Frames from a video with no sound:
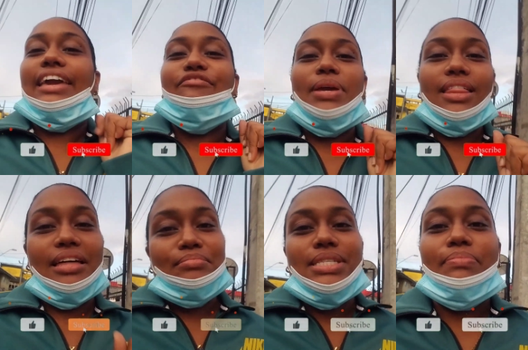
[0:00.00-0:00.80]
give me a
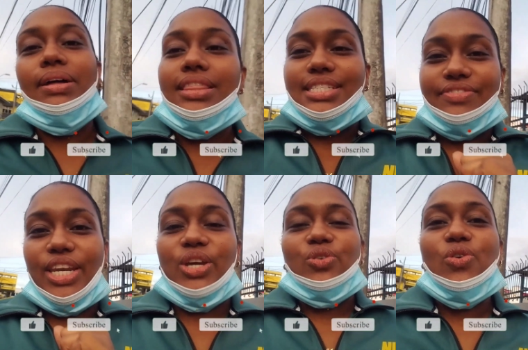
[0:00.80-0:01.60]
thumbs up on this
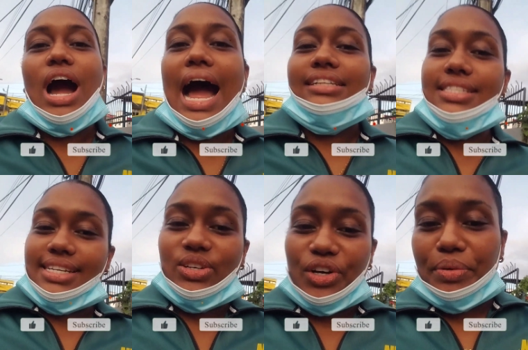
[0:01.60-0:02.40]
video and
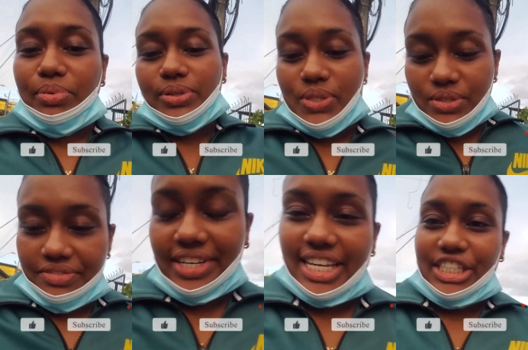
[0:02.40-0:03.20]
turn on your post
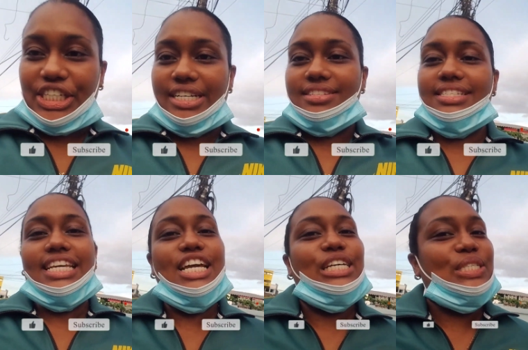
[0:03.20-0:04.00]

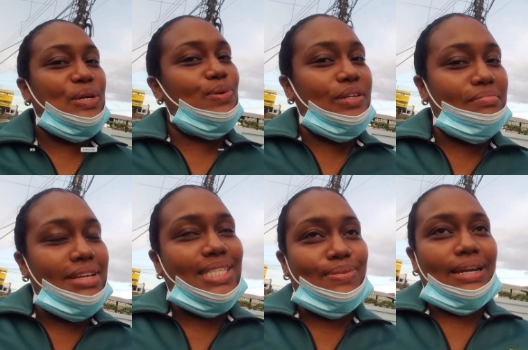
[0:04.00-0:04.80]
notifications so you won't
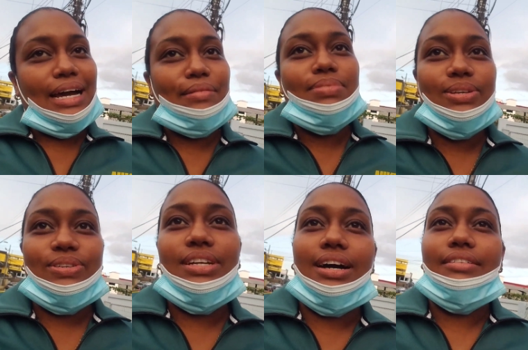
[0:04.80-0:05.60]
miss when I
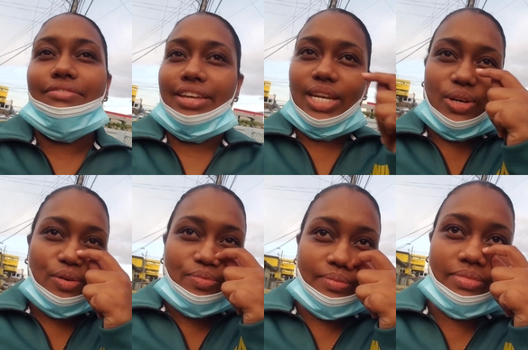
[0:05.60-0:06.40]
upload a
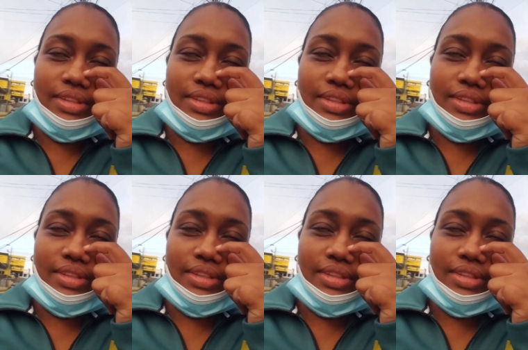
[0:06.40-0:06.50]
video